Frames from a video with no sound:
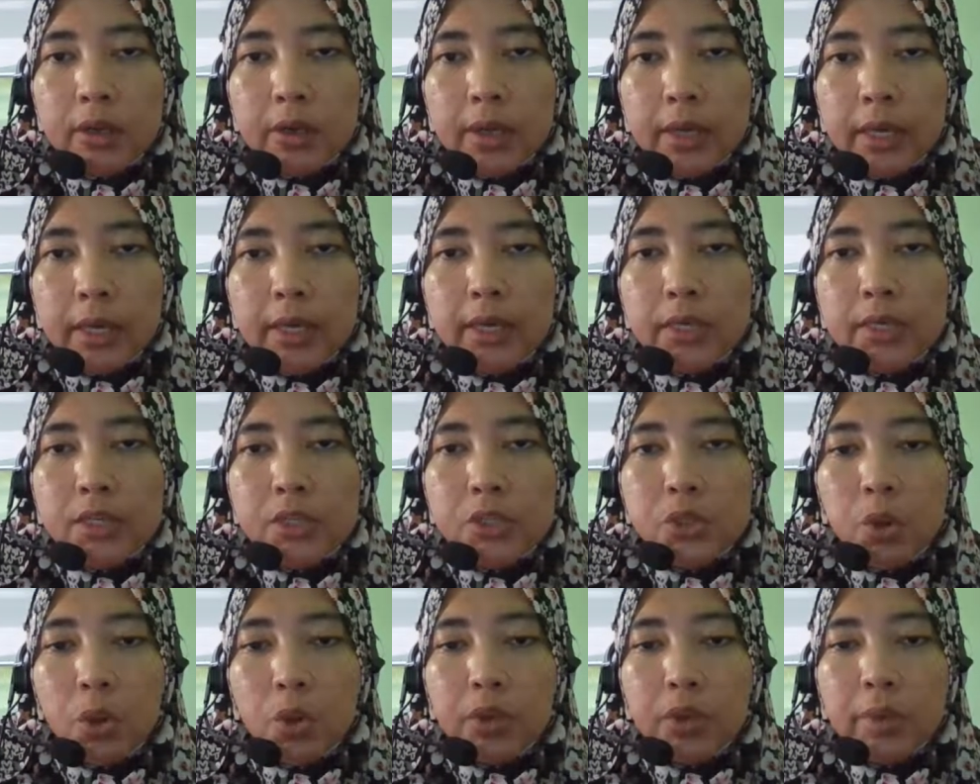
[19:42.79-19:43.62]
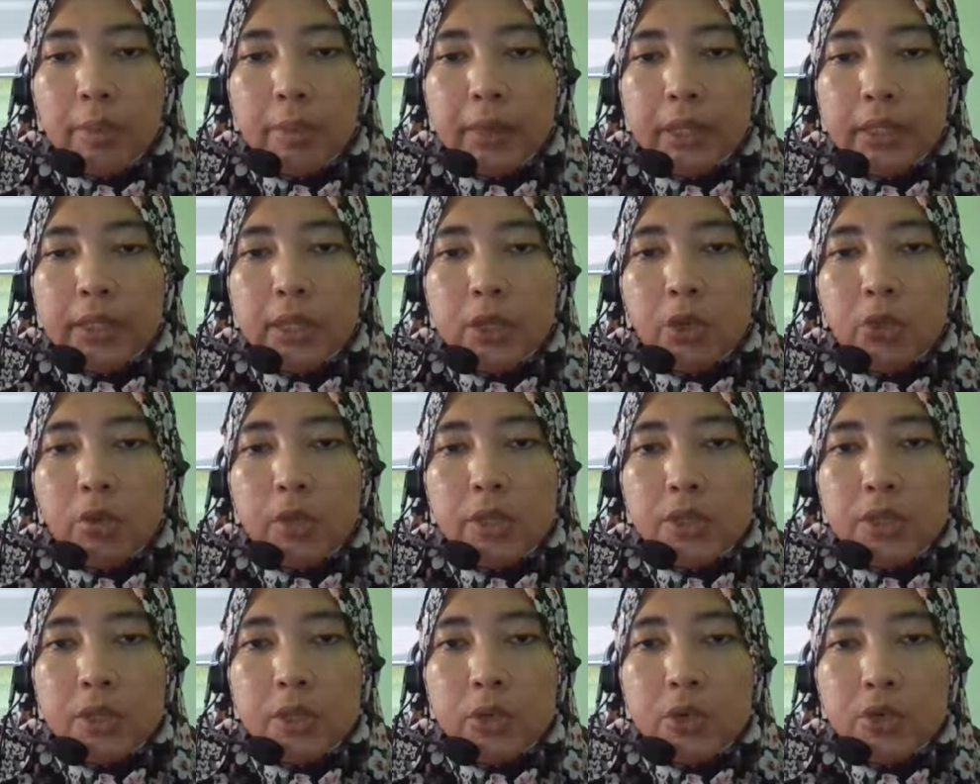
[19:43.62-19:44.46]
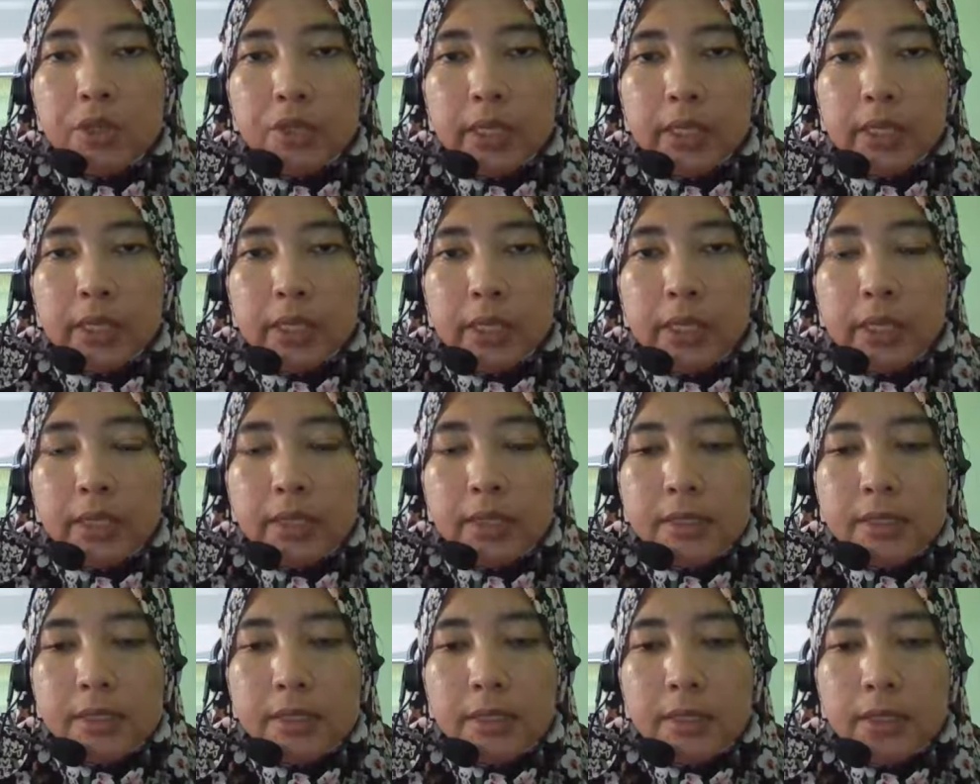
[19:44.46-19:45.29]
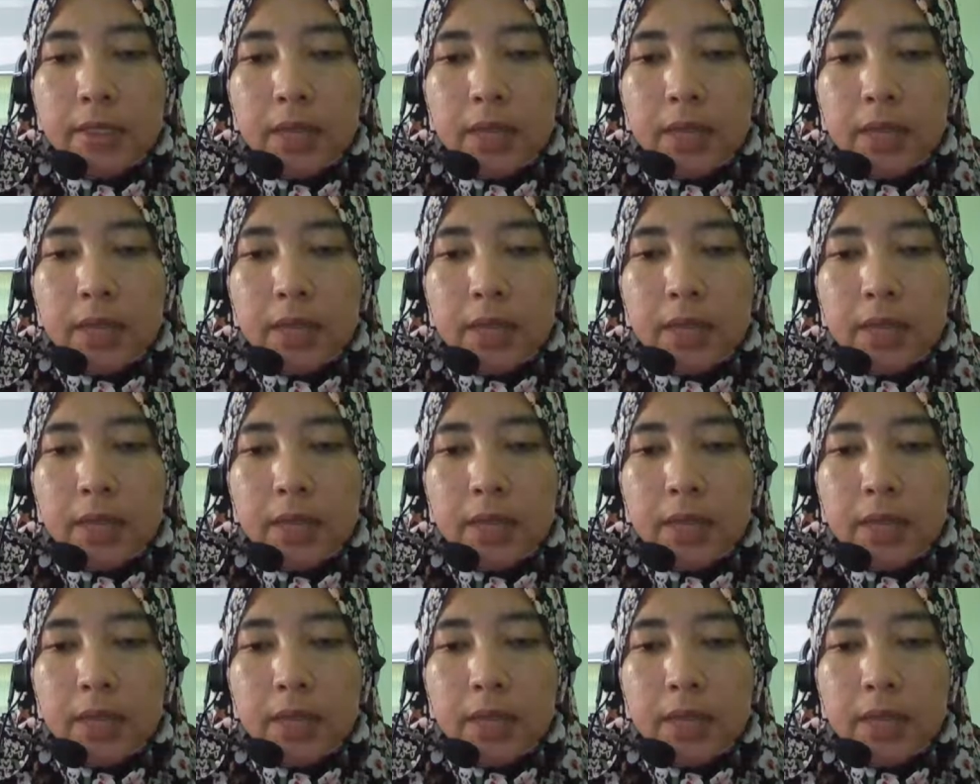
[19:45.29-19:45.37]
Okay, so the particular solution is